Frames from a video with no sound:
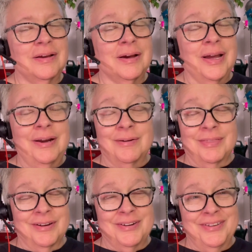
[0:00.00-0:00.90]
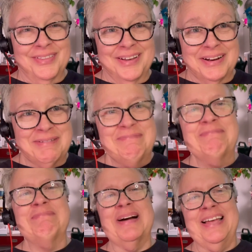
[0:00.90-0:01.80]
I know they're too long,
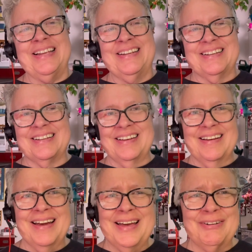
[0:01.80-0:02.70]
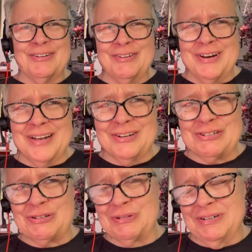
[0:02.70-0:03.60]
but I don't know how to
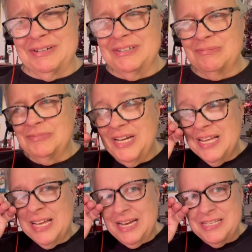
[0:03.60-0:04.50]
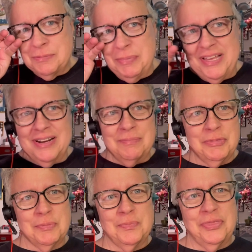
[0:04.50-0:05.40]
shorten them. I speed up
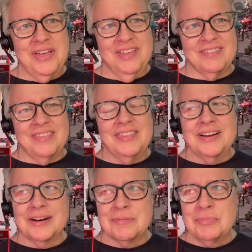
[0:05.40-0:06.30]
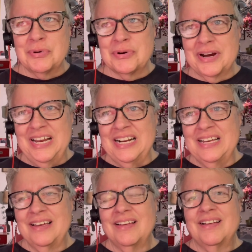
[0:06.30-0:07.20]
the things I think are boring,
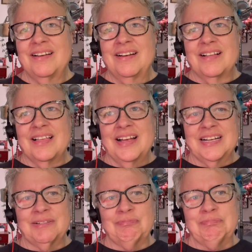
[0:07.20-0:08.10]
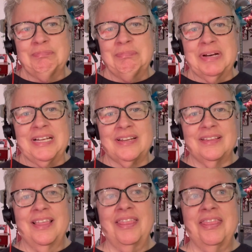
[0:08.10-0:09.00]
but
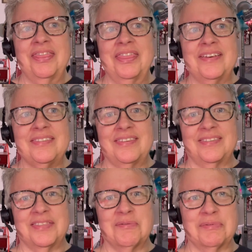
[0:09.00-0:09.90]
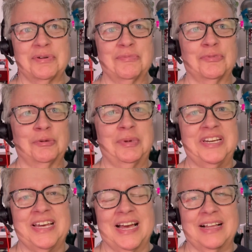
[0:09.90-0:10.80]
this is the room we'll be
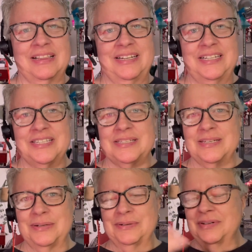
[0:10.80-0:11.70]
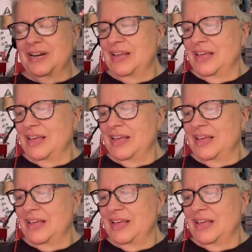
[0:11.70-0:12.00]
tackling soon.